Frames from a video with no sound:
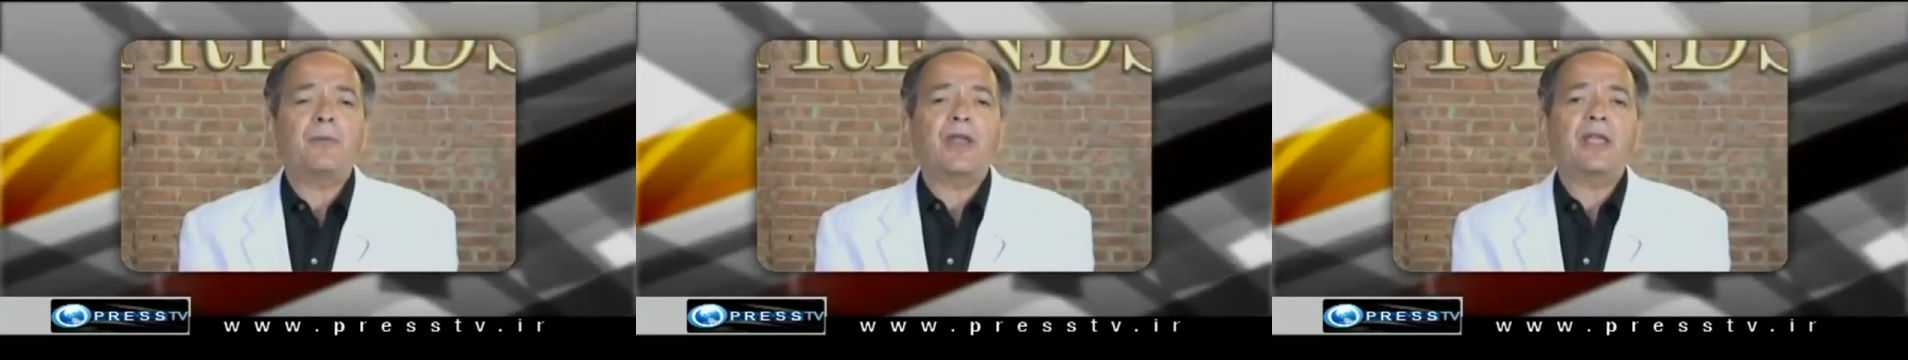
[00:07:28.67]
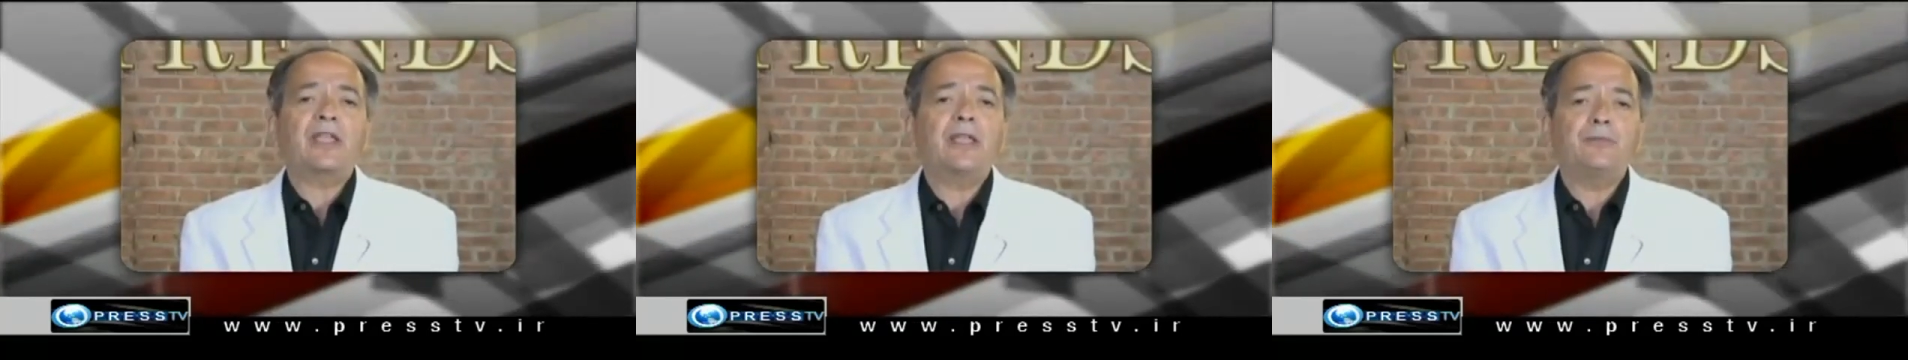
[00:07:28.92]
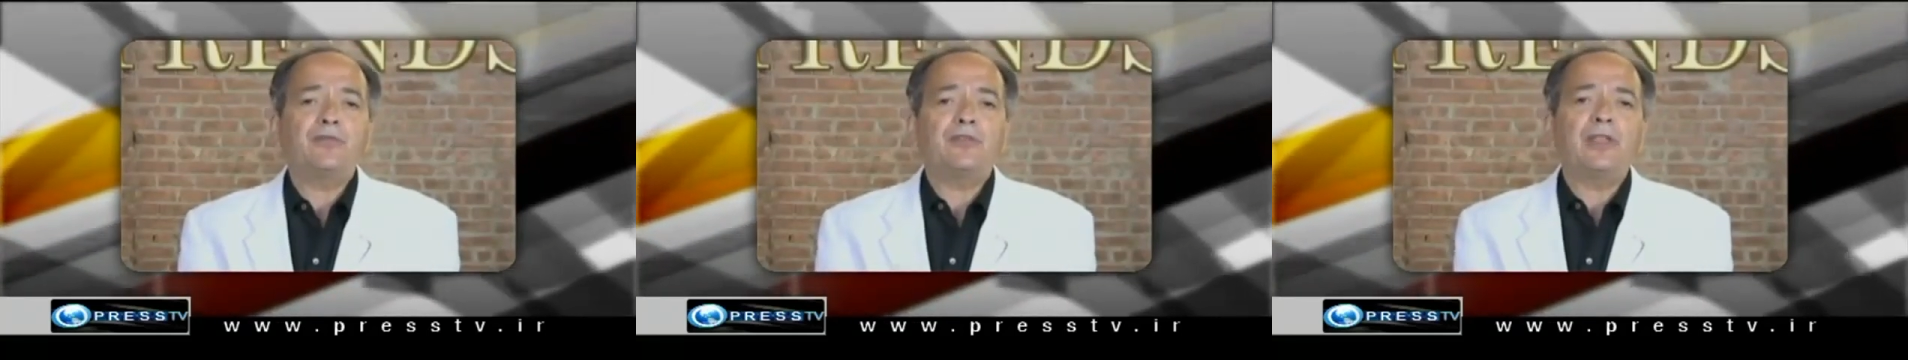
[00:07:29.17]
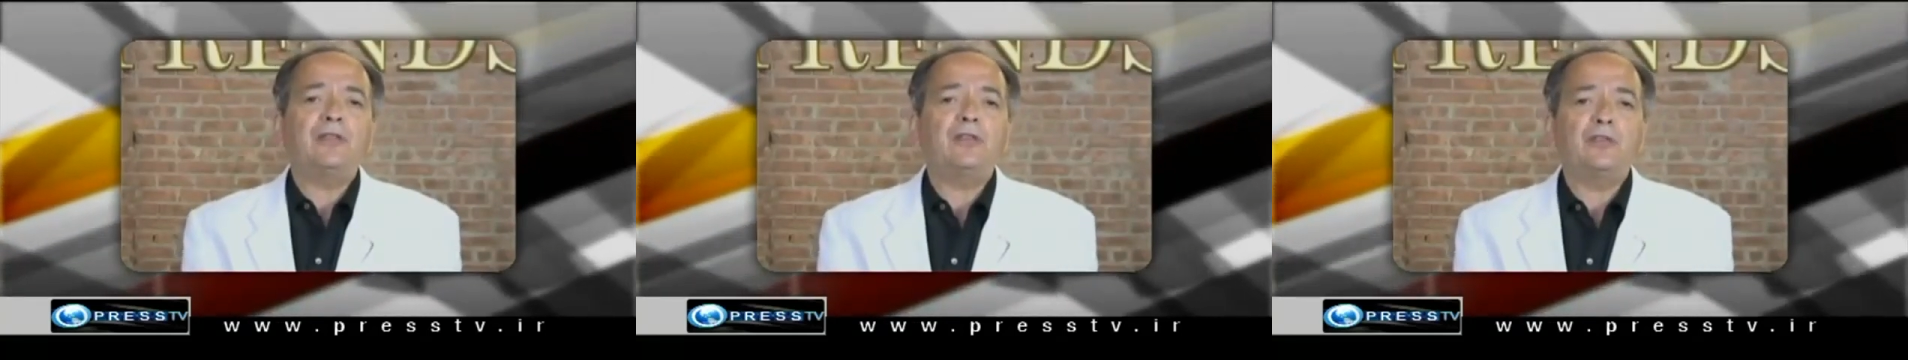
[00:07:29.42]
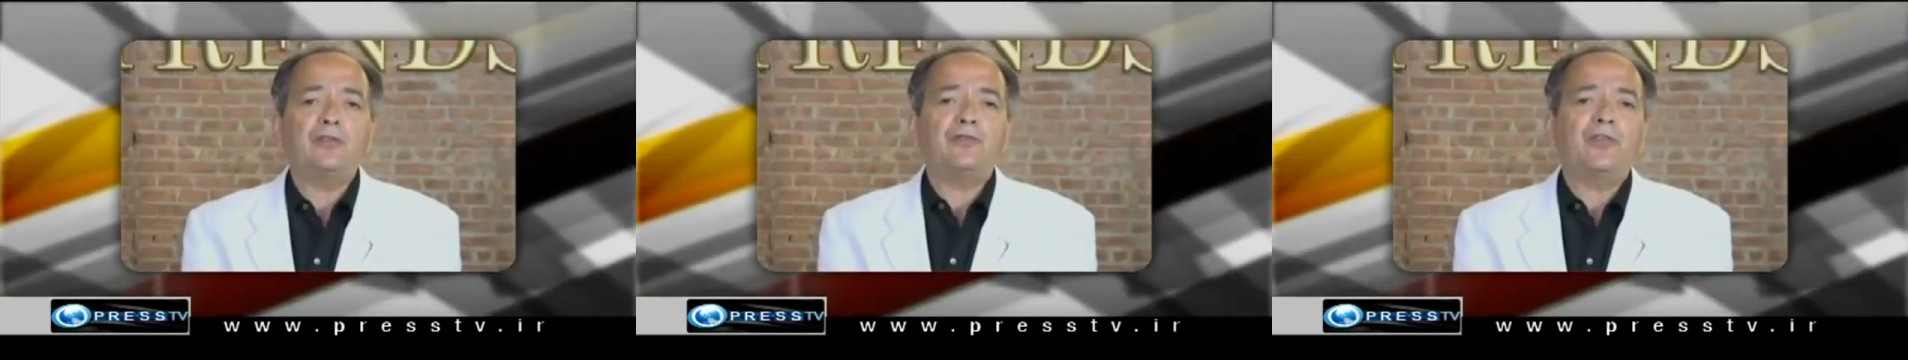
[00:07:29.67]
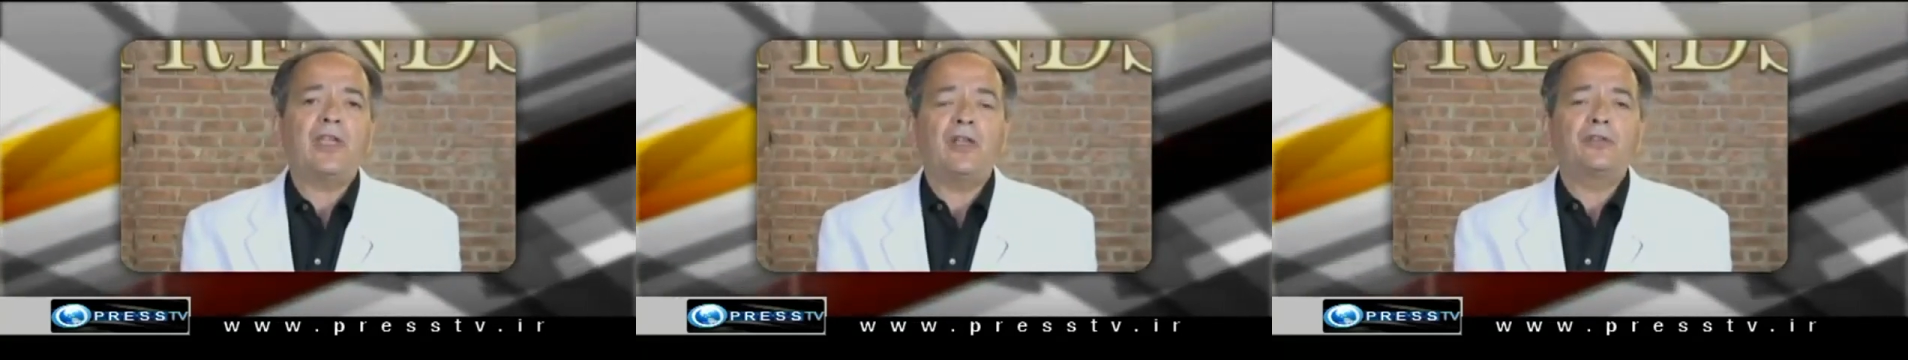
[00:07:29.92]
but I keep seeing these
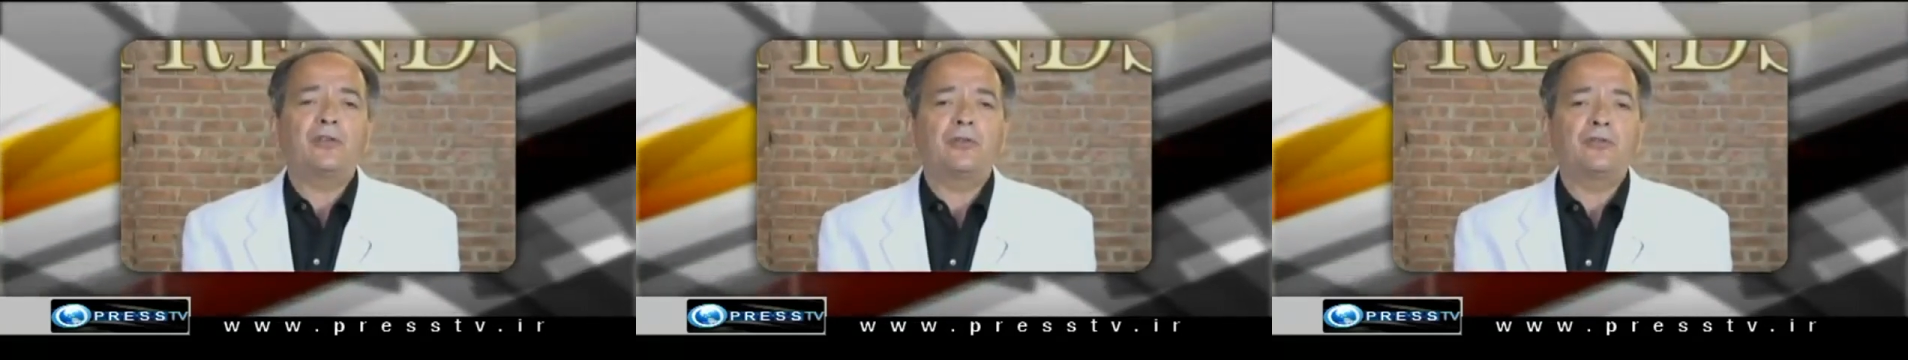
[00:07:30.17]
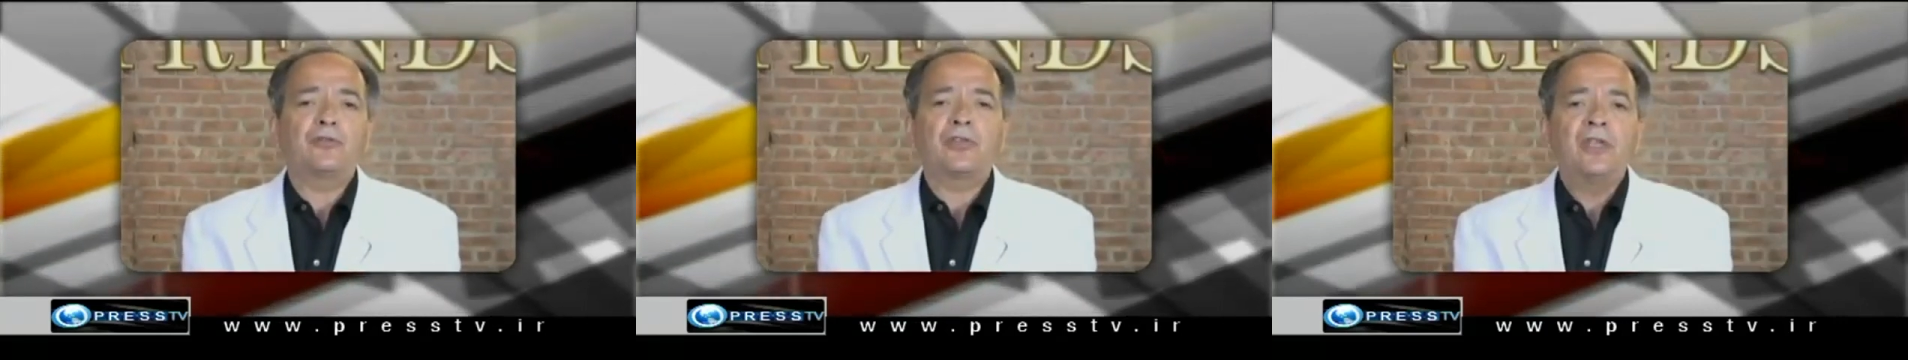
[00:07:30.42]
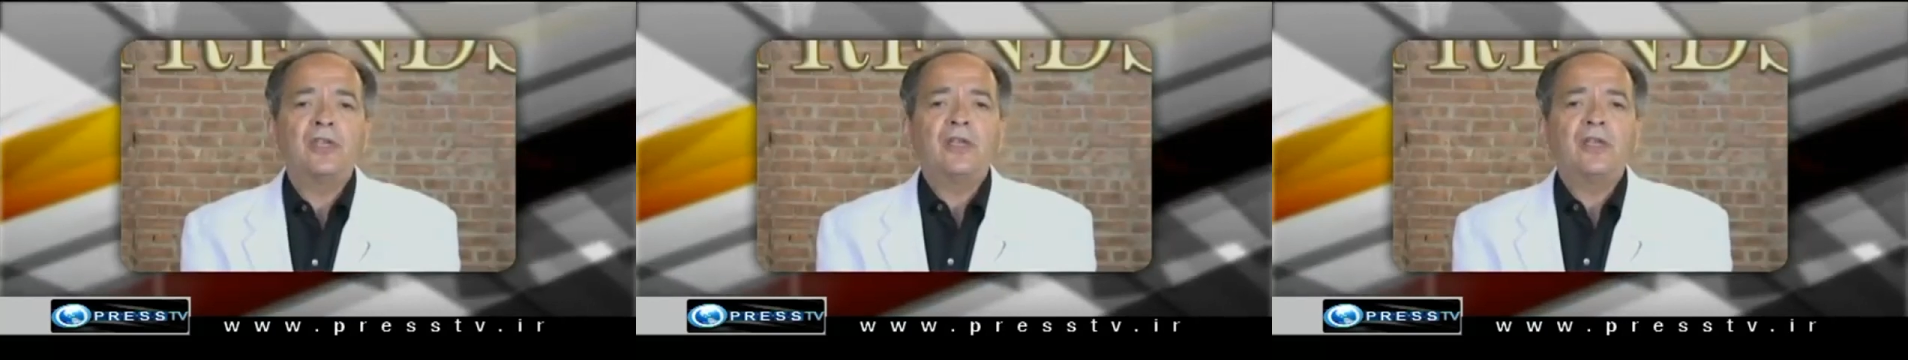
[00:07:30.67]
failures.